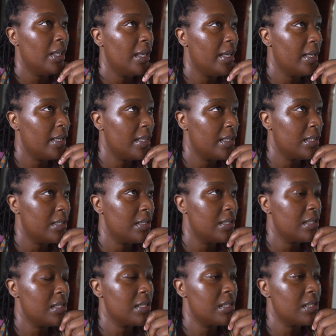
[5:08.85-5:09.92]
And
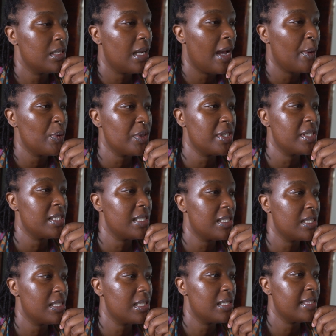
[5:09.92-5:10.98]
I was
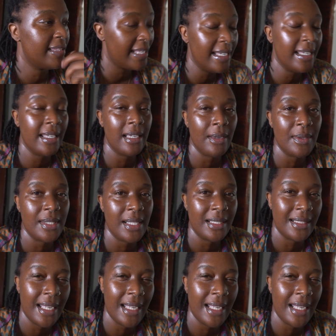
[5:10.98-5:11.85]
just thinking, I was like,